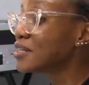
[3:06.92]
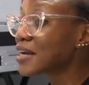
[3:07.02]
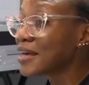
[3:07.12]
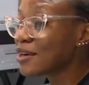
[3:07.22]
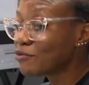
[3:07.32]

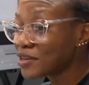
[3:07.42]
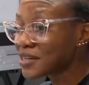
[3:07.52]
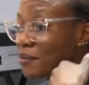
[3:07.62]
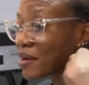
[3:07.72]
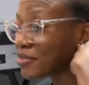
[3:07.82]
Guy? Every
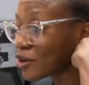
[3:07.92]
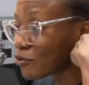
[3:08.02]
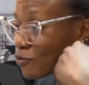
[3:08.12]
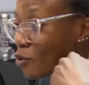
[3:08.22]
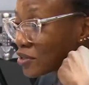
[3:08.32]
time I think
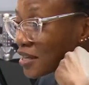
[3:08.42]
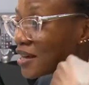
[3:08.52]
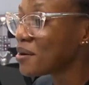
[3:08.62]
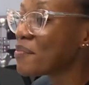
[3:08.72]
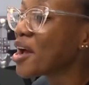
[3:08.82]
of Walter,
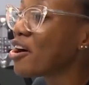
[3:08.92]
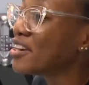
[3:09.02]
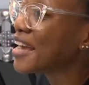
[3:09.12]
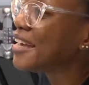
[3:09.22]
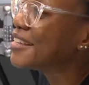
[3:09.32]
my heart
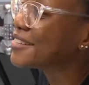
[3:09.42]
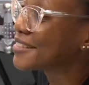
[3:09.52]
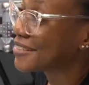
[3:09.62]
aches.